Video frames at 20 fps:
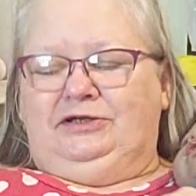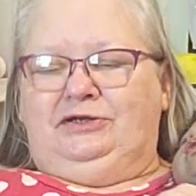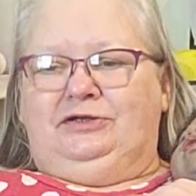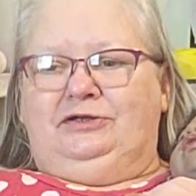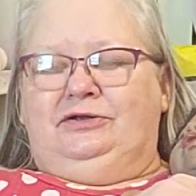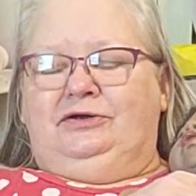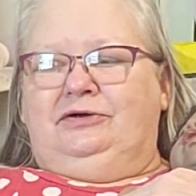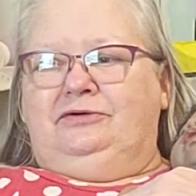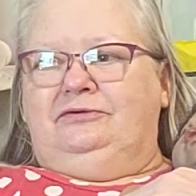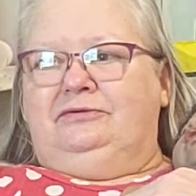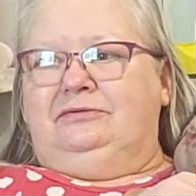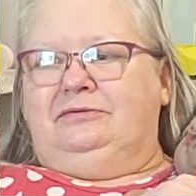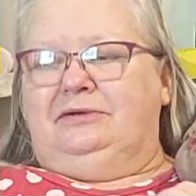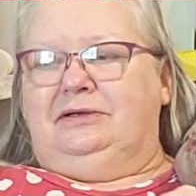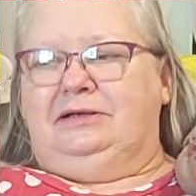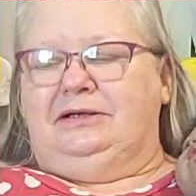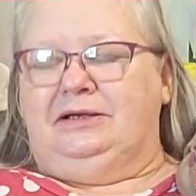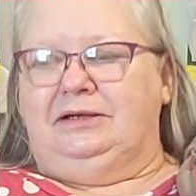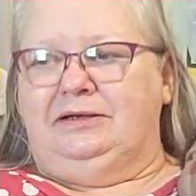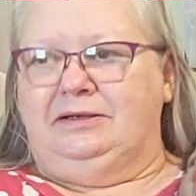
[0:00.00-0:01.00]
you know,
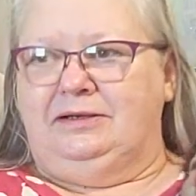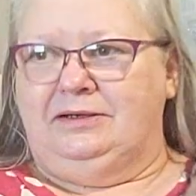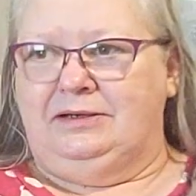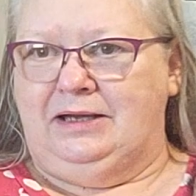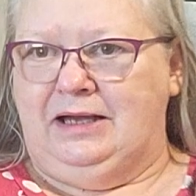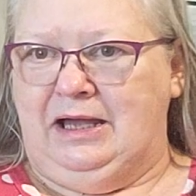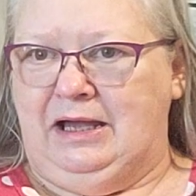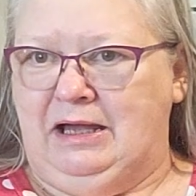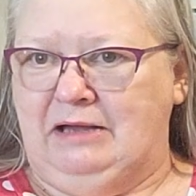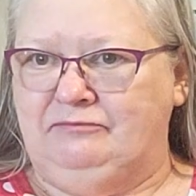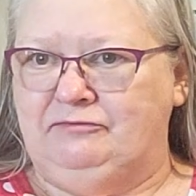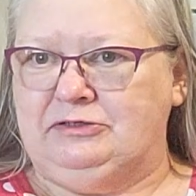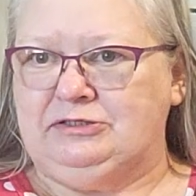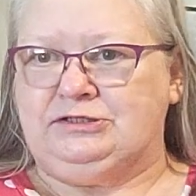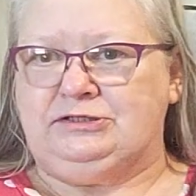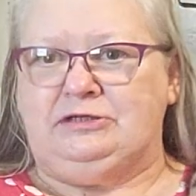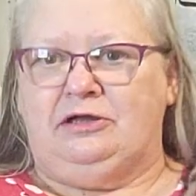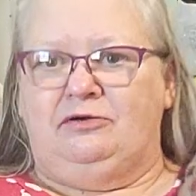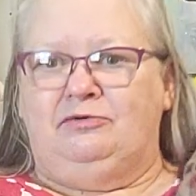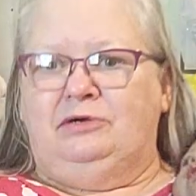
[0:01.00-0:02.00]
I've
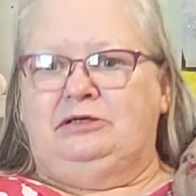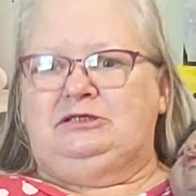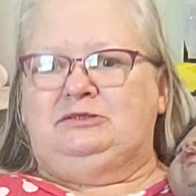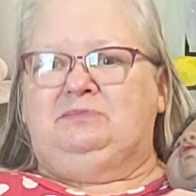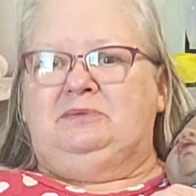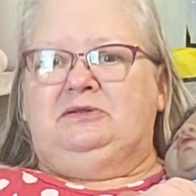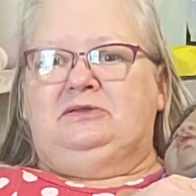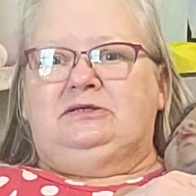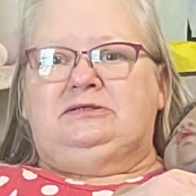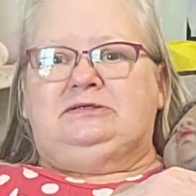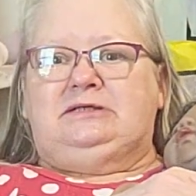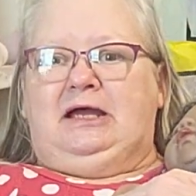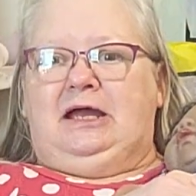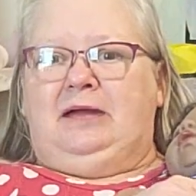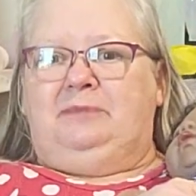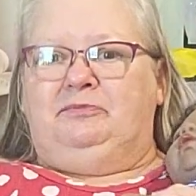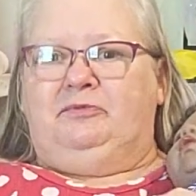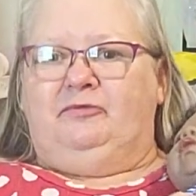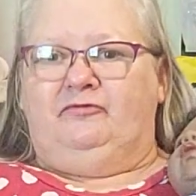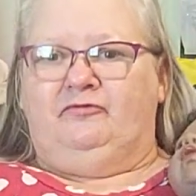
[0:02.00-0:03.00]
just always been the
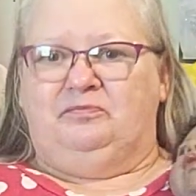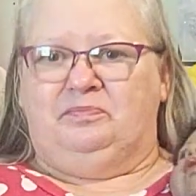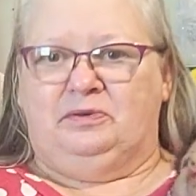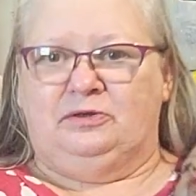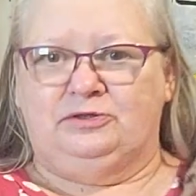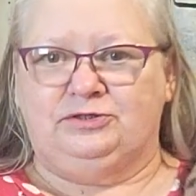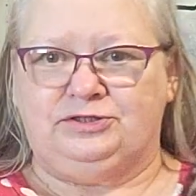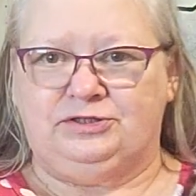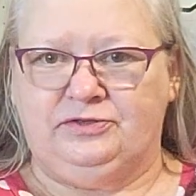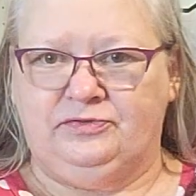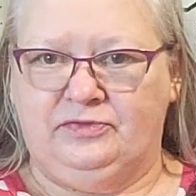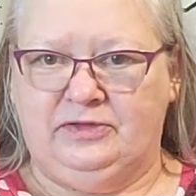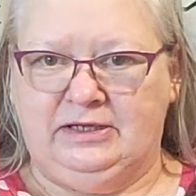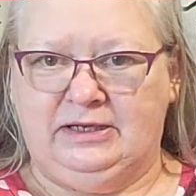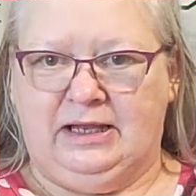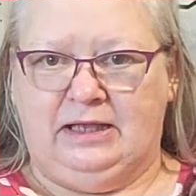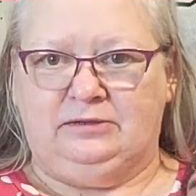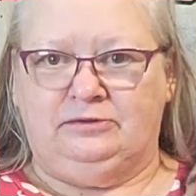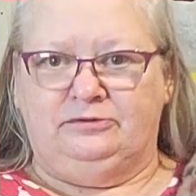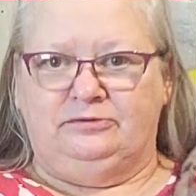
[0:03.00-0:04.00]
type of person that
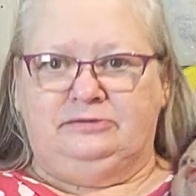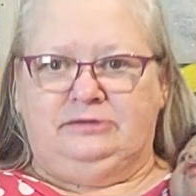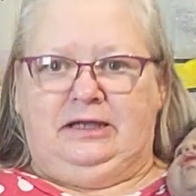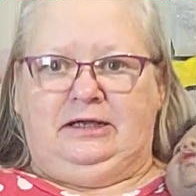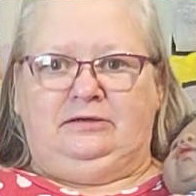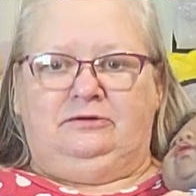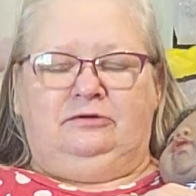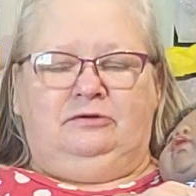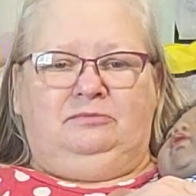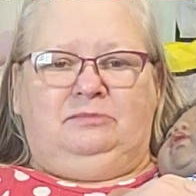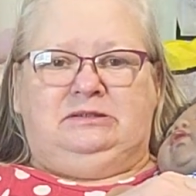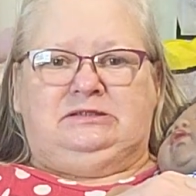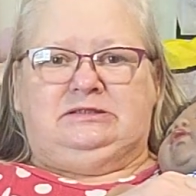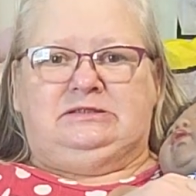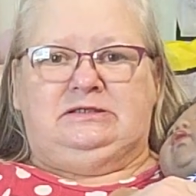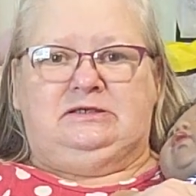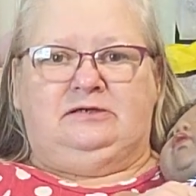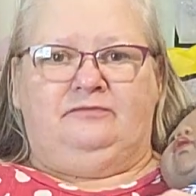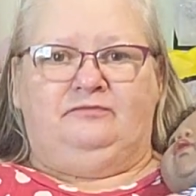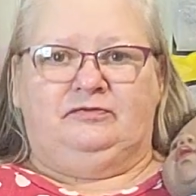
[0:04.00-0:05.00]
I looked down on
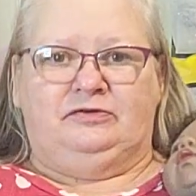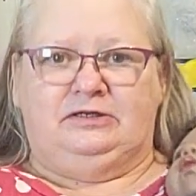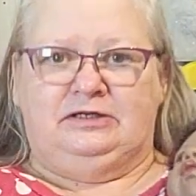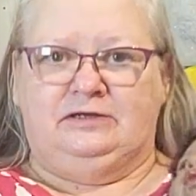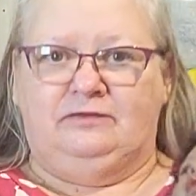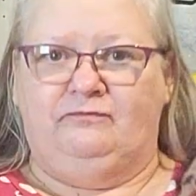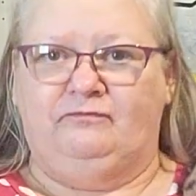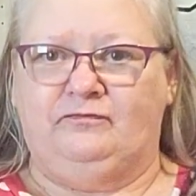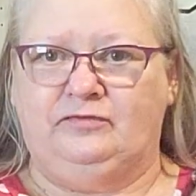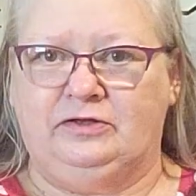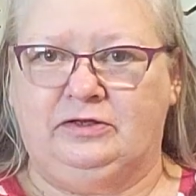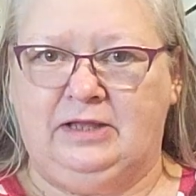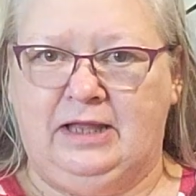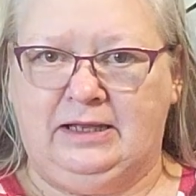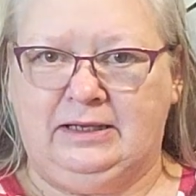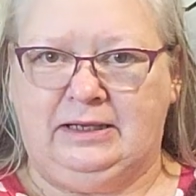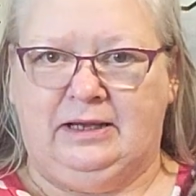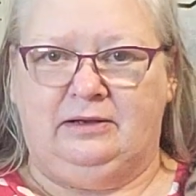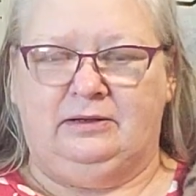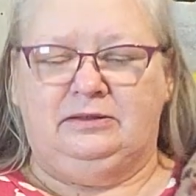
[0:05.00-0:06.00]
myself and didn't feel
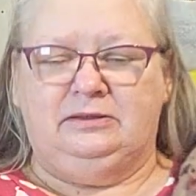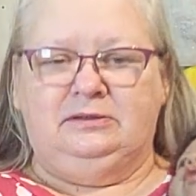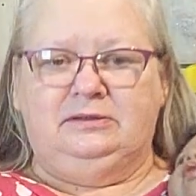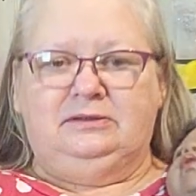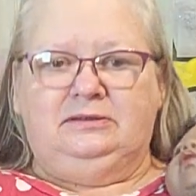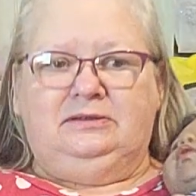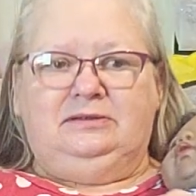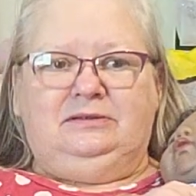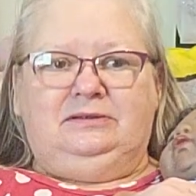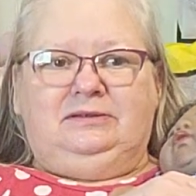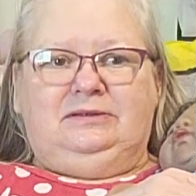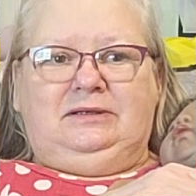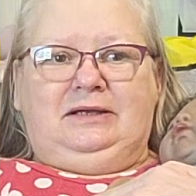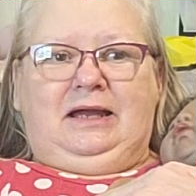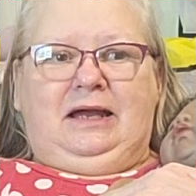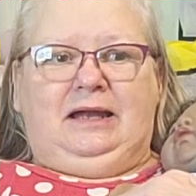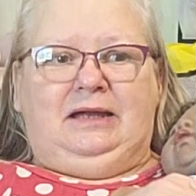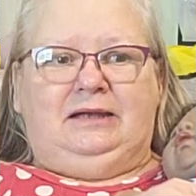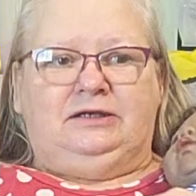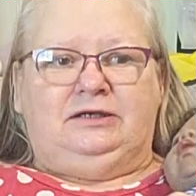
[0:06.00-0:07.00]
like I
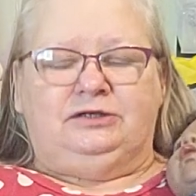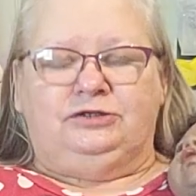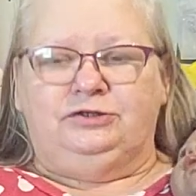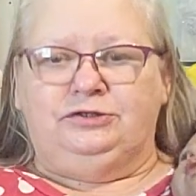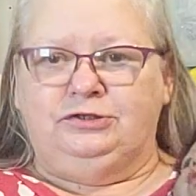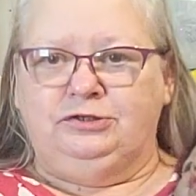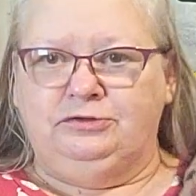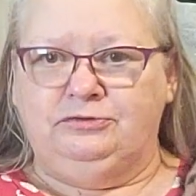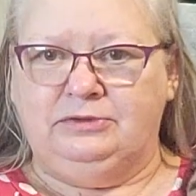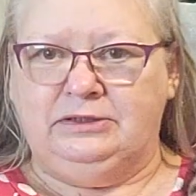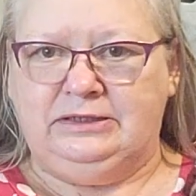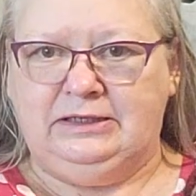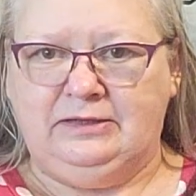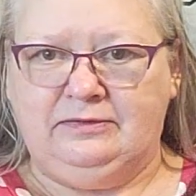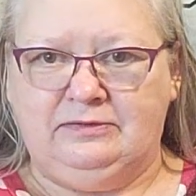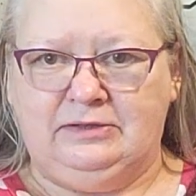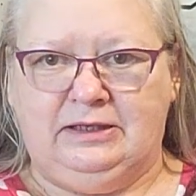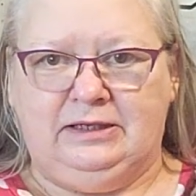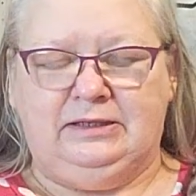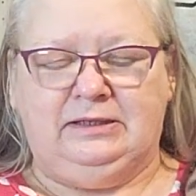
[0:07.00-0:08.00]
I could do
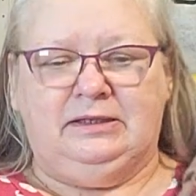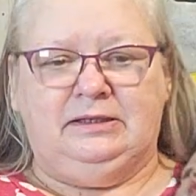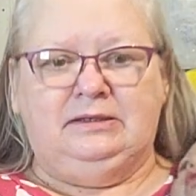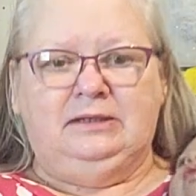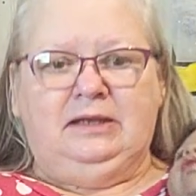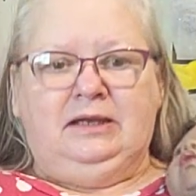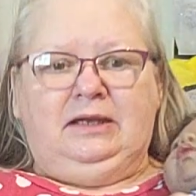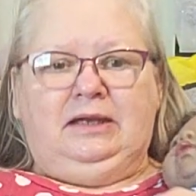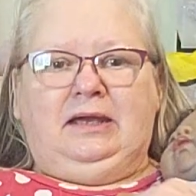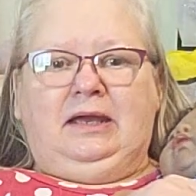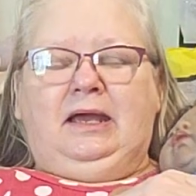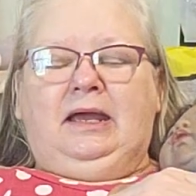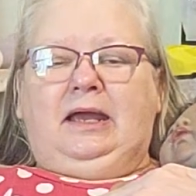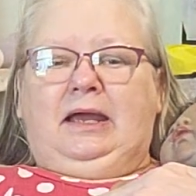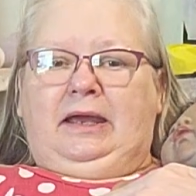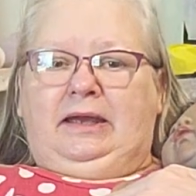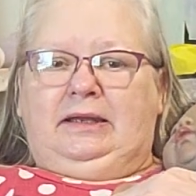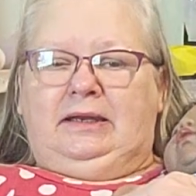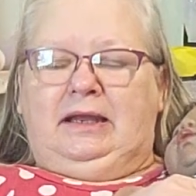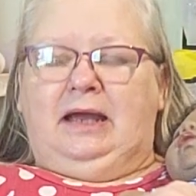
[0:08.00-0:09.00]
anything and
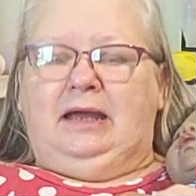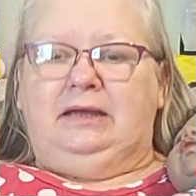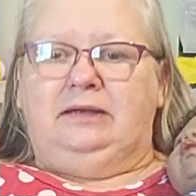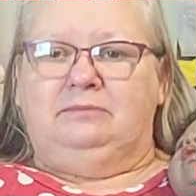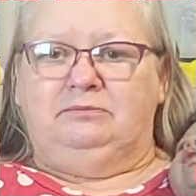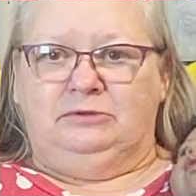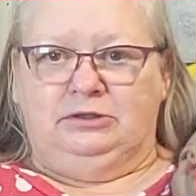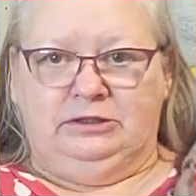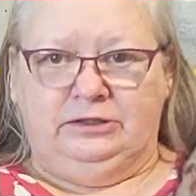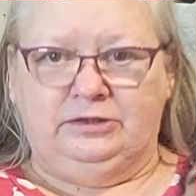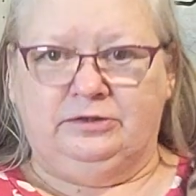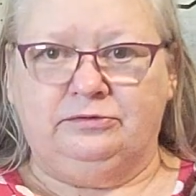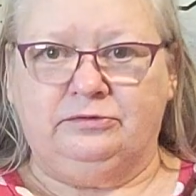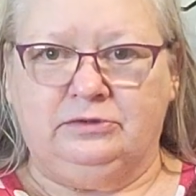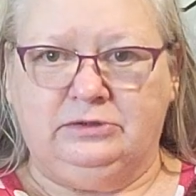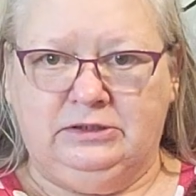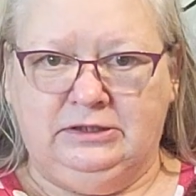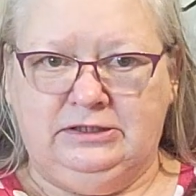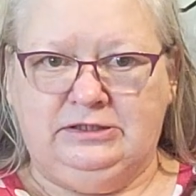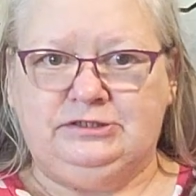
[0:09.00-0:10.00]
and I am
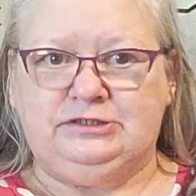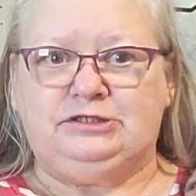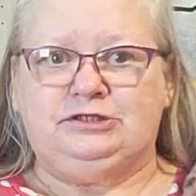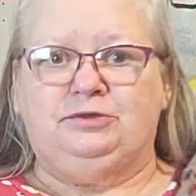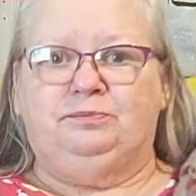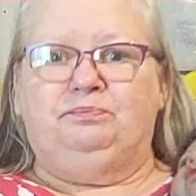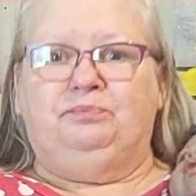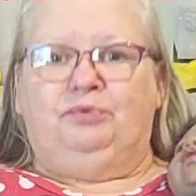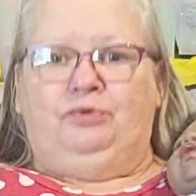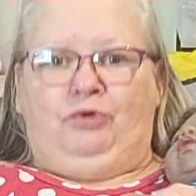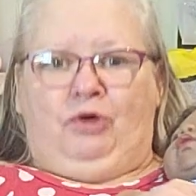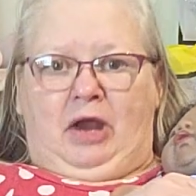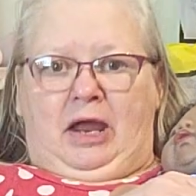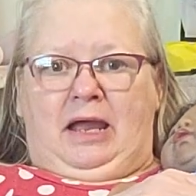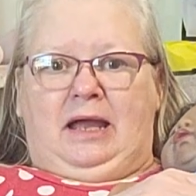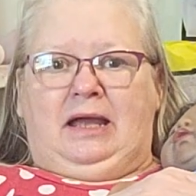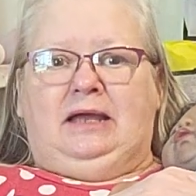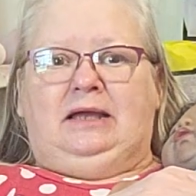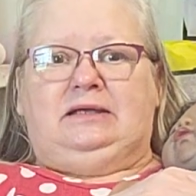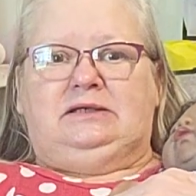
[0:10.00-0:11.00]
literally
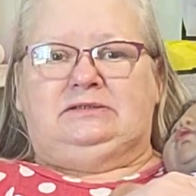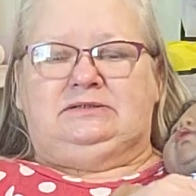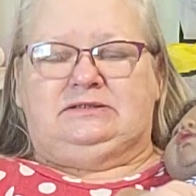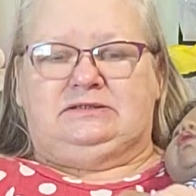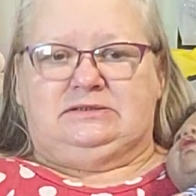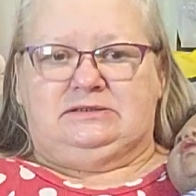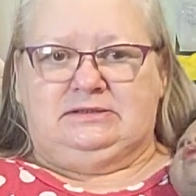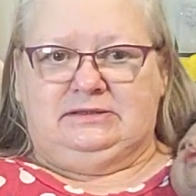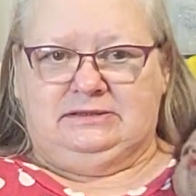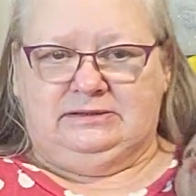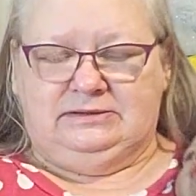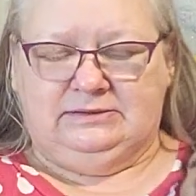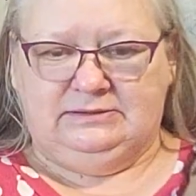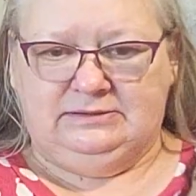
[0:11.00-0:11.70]
surprised